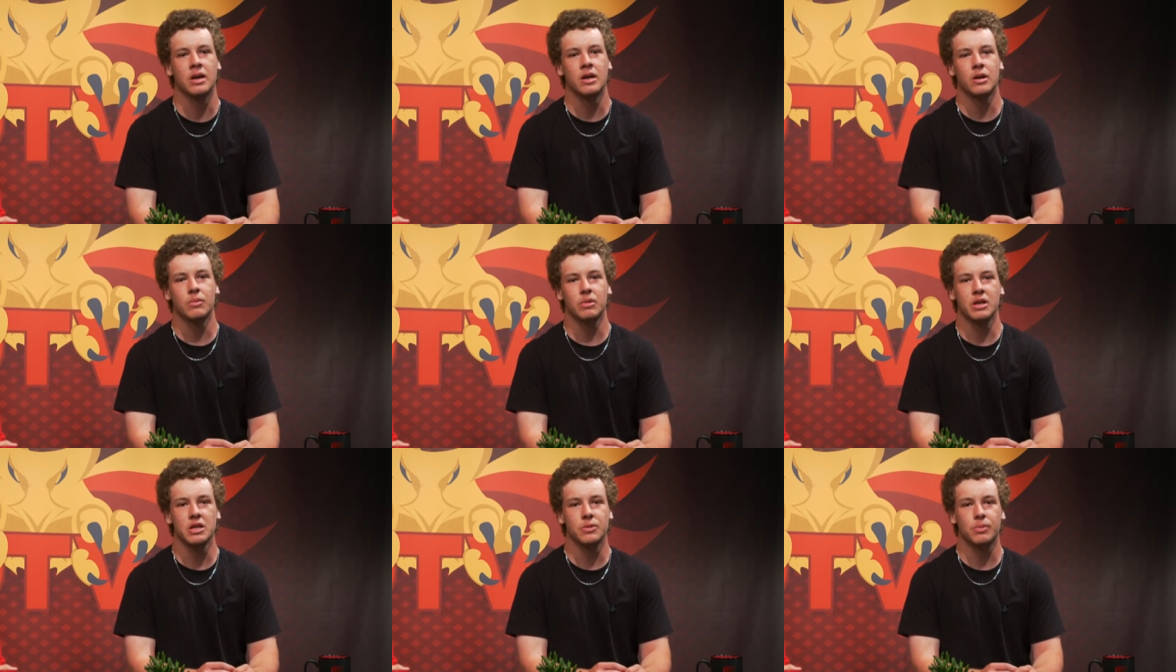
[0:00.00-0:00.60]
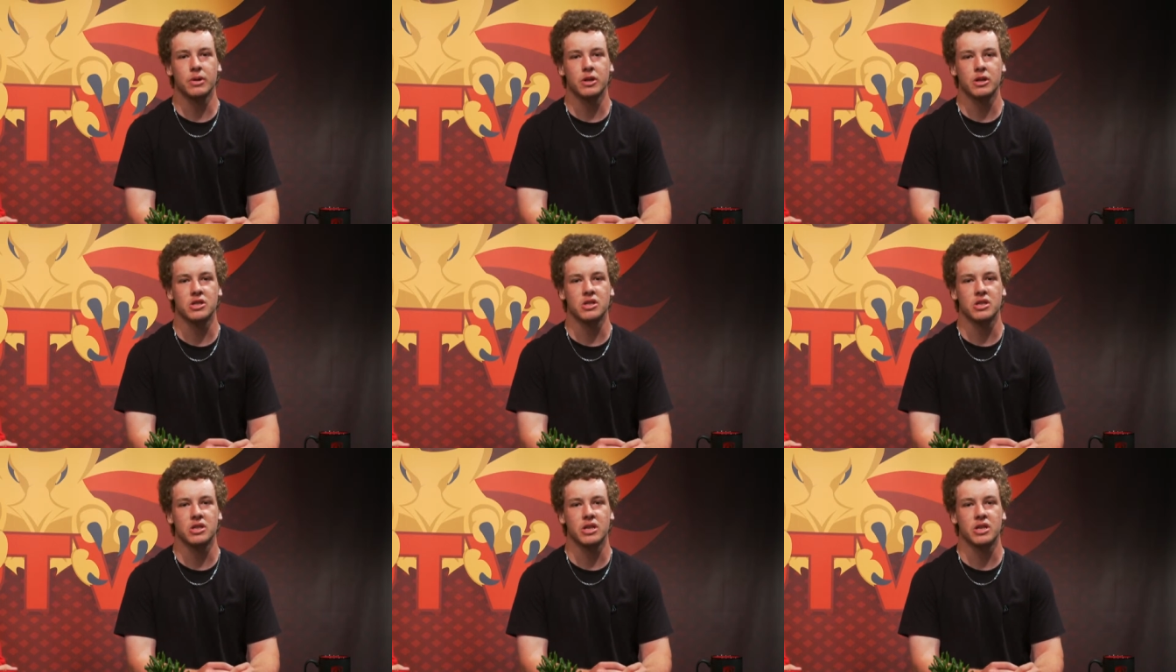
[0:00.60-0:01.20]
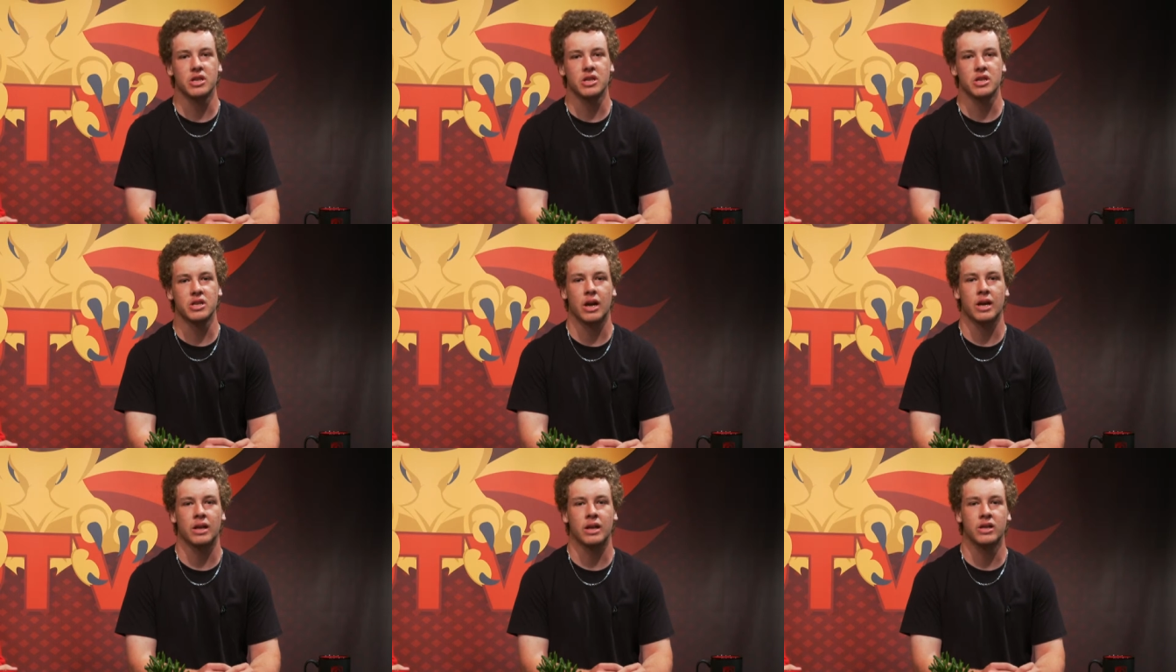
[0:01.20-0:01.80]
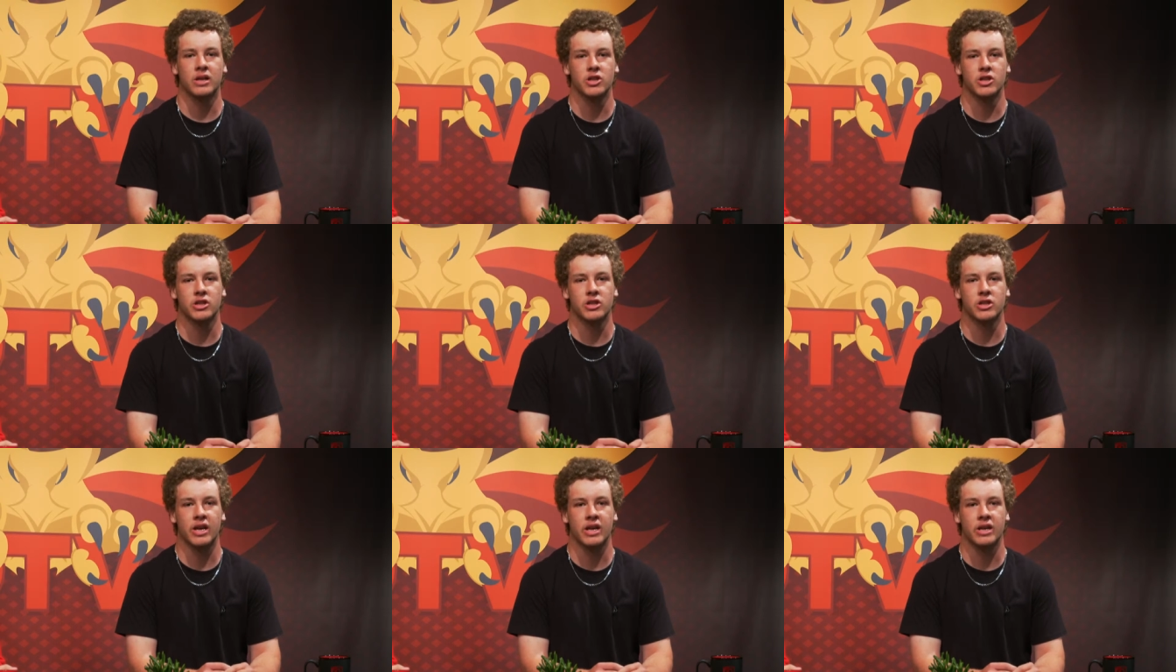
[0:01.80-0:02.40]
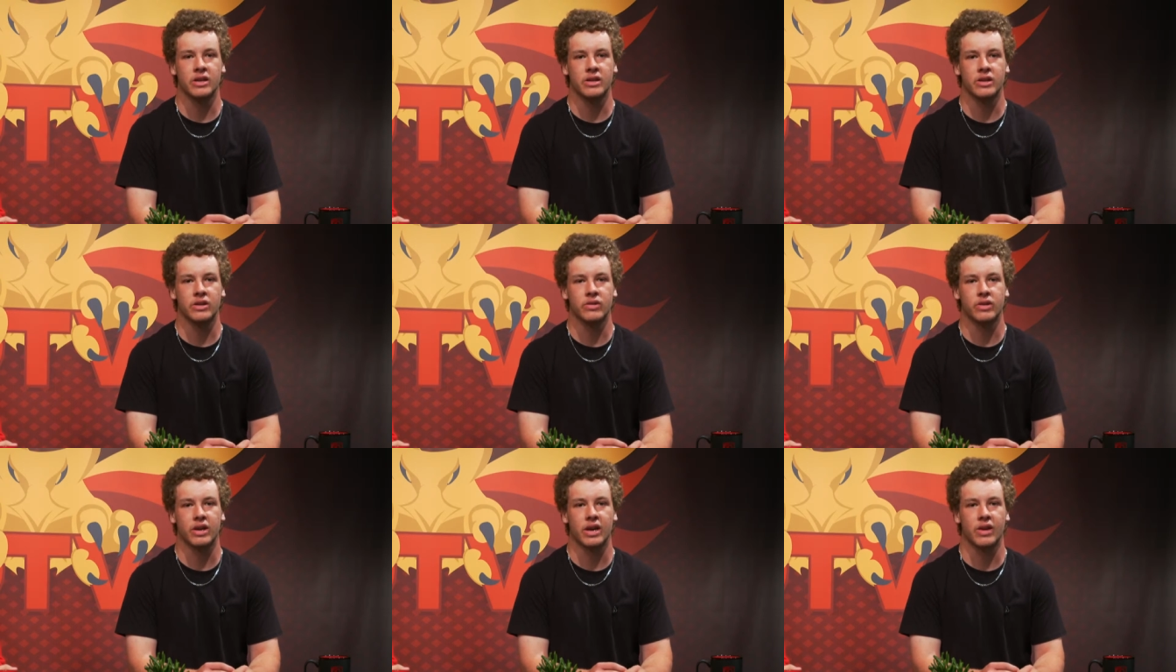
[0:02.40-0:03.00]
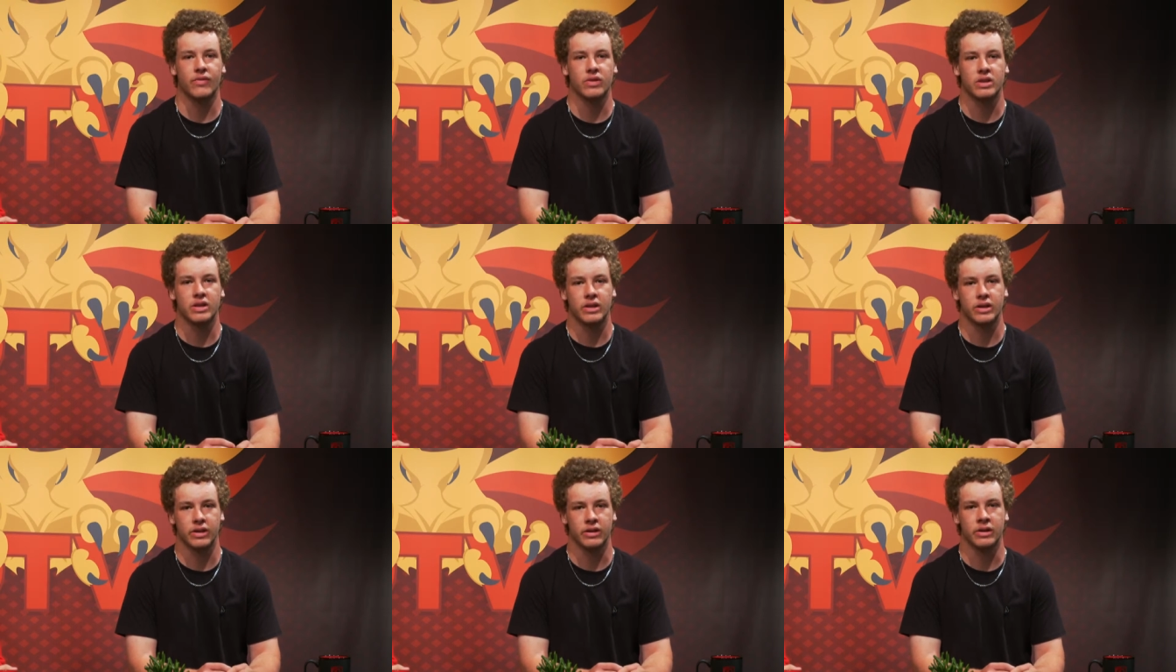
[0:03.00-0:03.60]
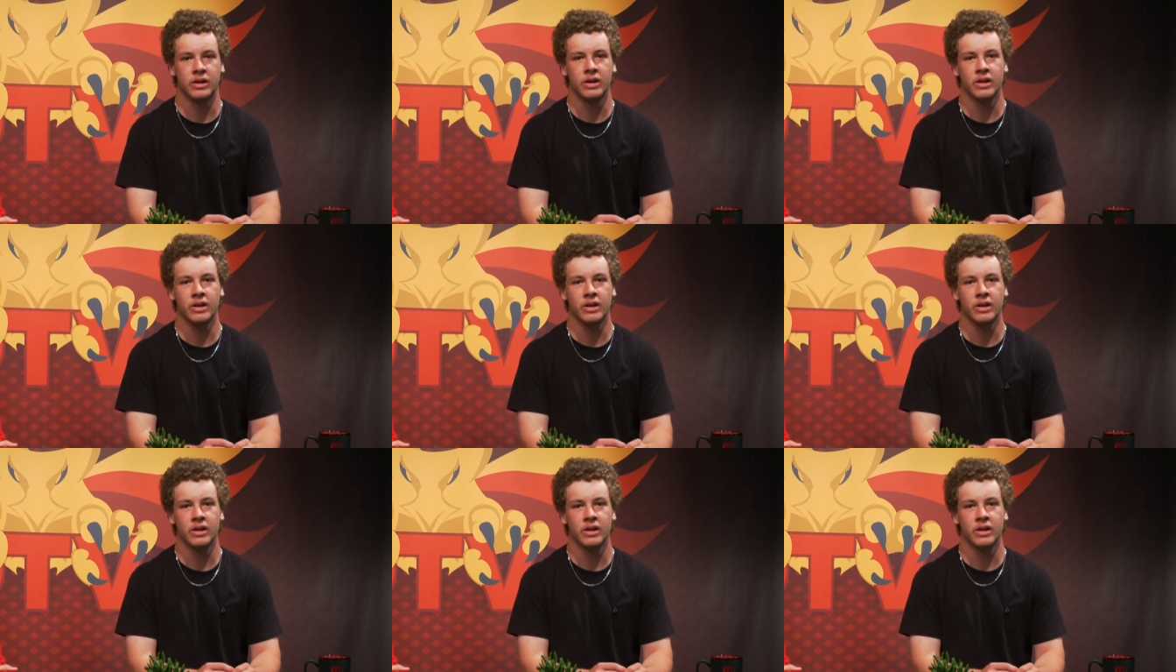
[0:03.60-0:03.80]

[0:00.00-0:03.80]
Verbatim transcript: Please purchase tickets at lunch today near the cafeteria.